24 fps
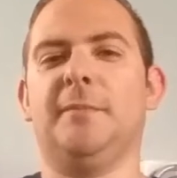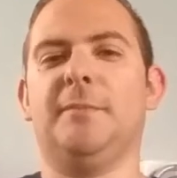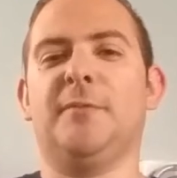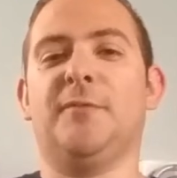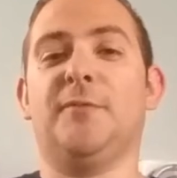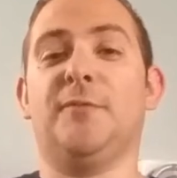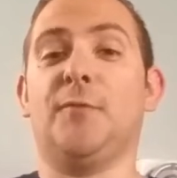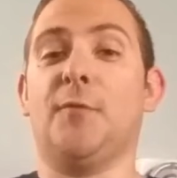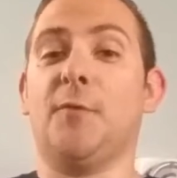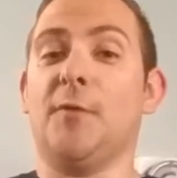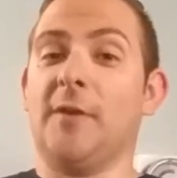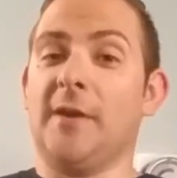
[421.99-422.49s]

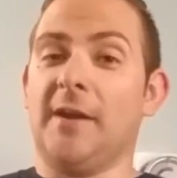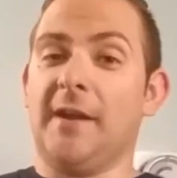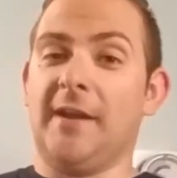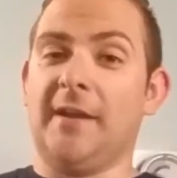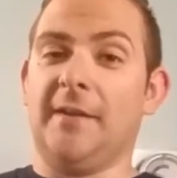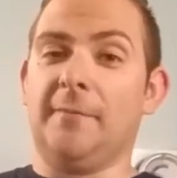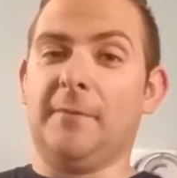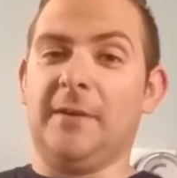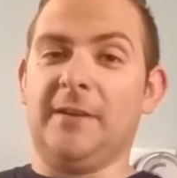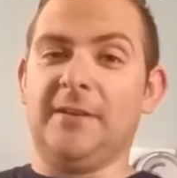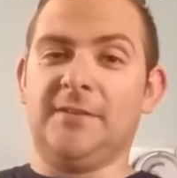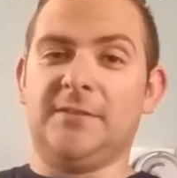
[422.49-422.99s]
Before I
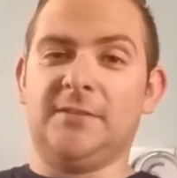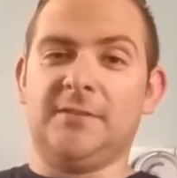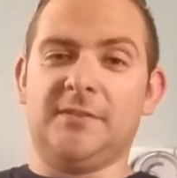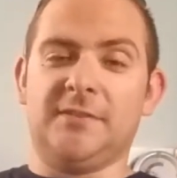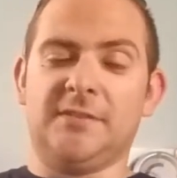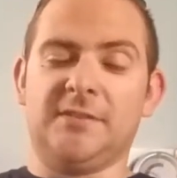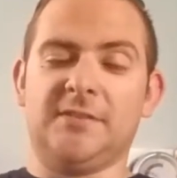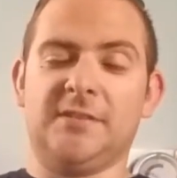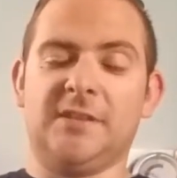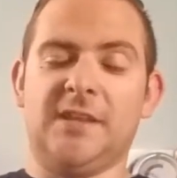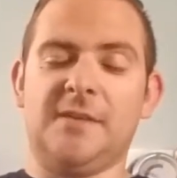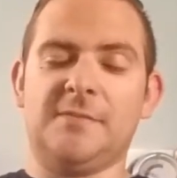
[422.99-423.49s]
went to
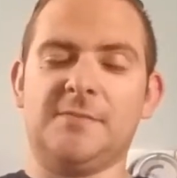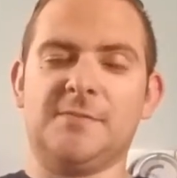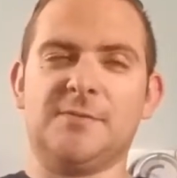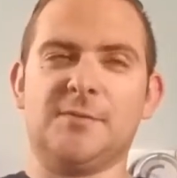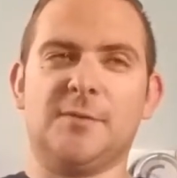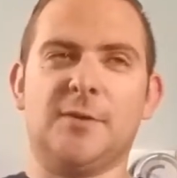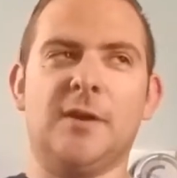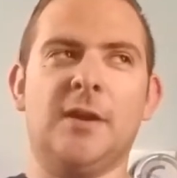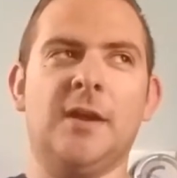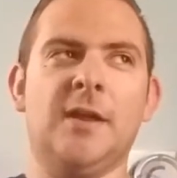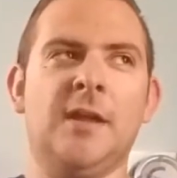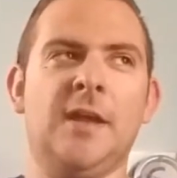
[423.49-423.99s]
this game
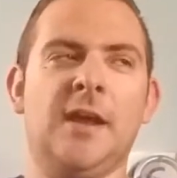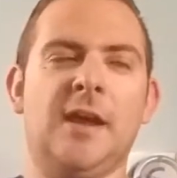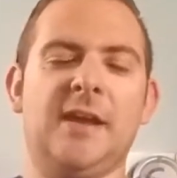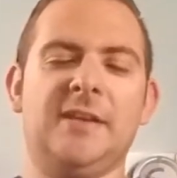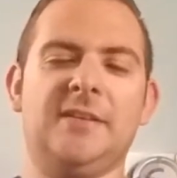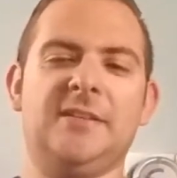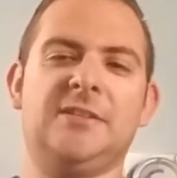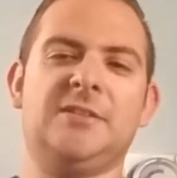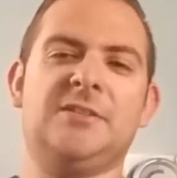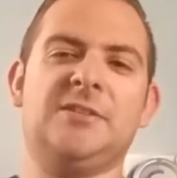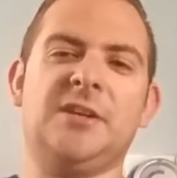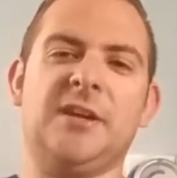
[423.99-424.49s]
store, I
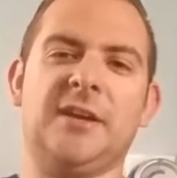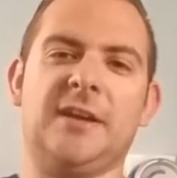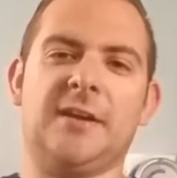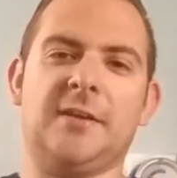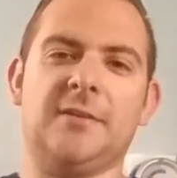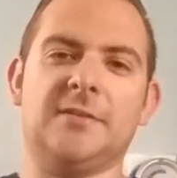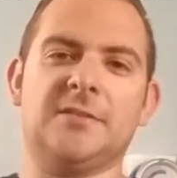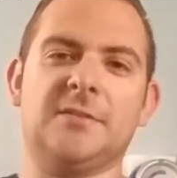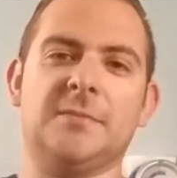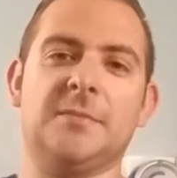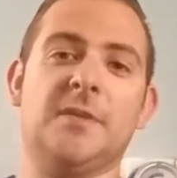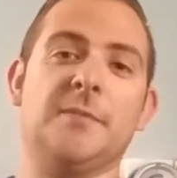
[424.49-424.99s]
did check
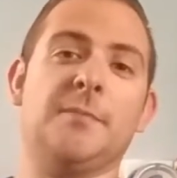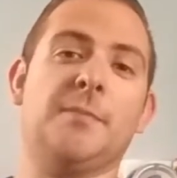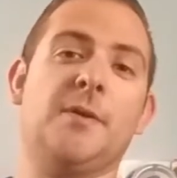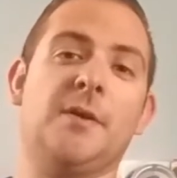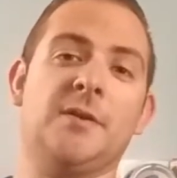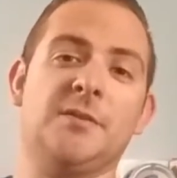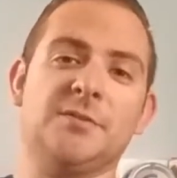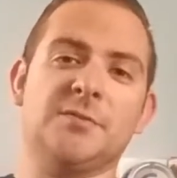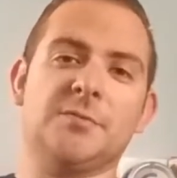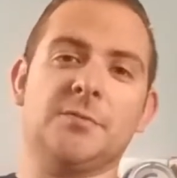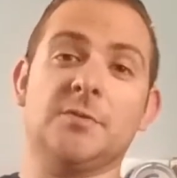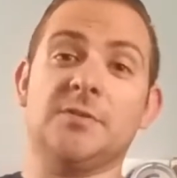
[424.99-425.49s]
out some of the
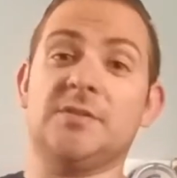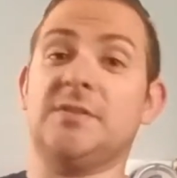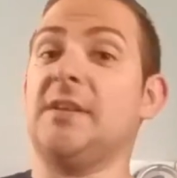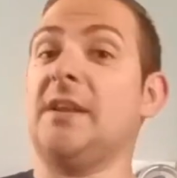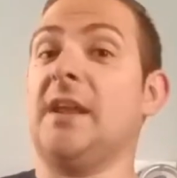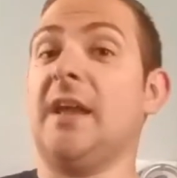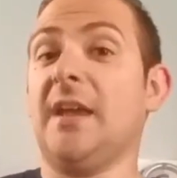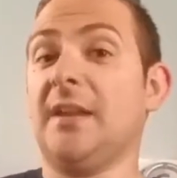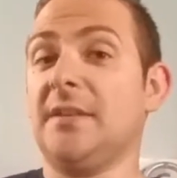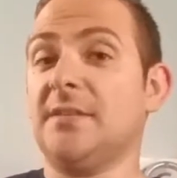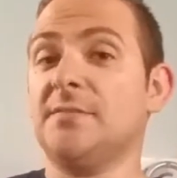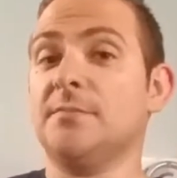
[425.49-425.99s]
pawn stores that
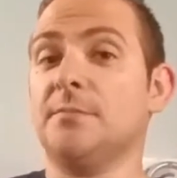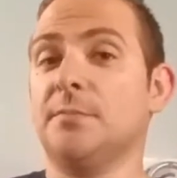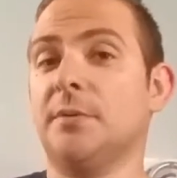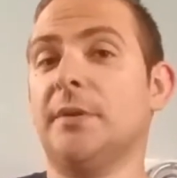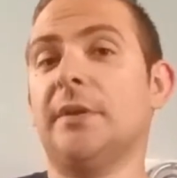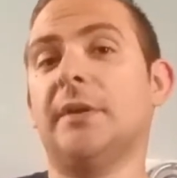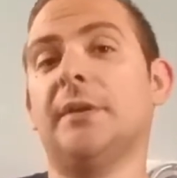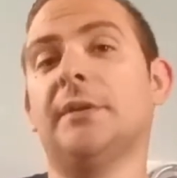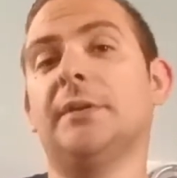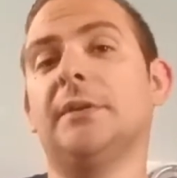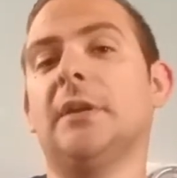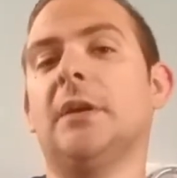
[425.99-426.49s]
I had some
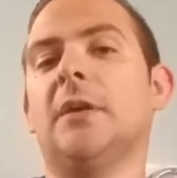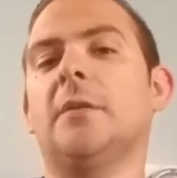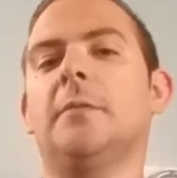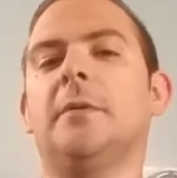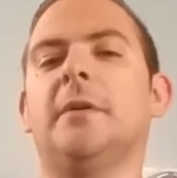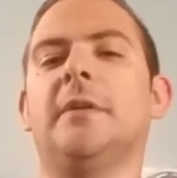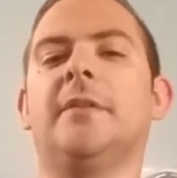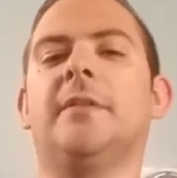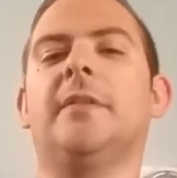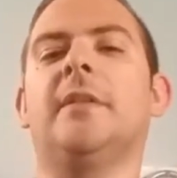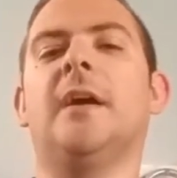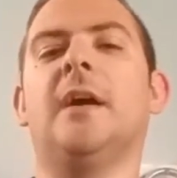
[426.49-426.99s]
pretty good luck
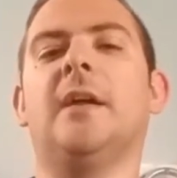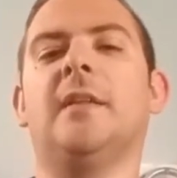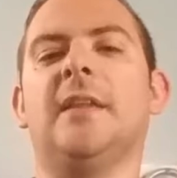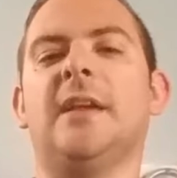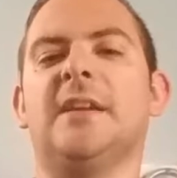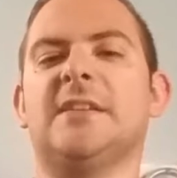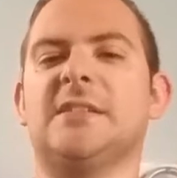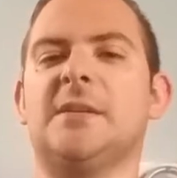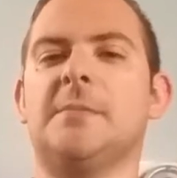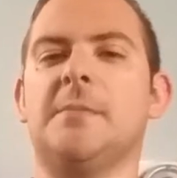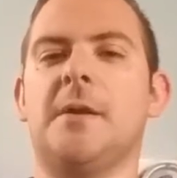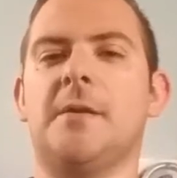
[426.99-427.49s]
with
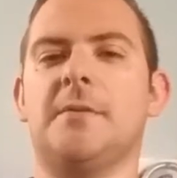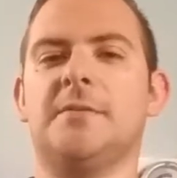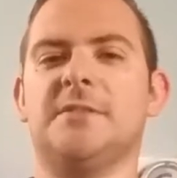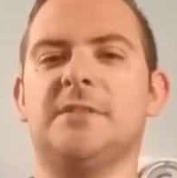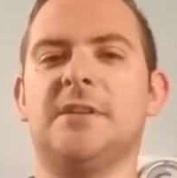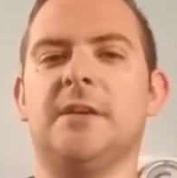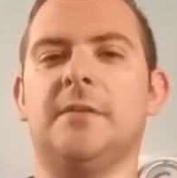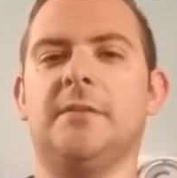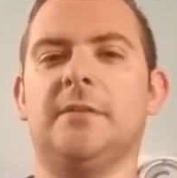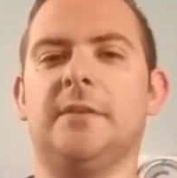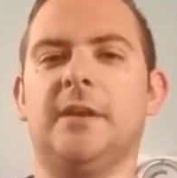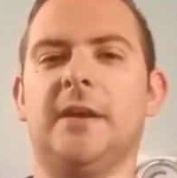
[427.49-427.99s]
last time I was
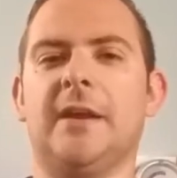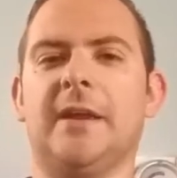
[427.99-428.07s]
down there.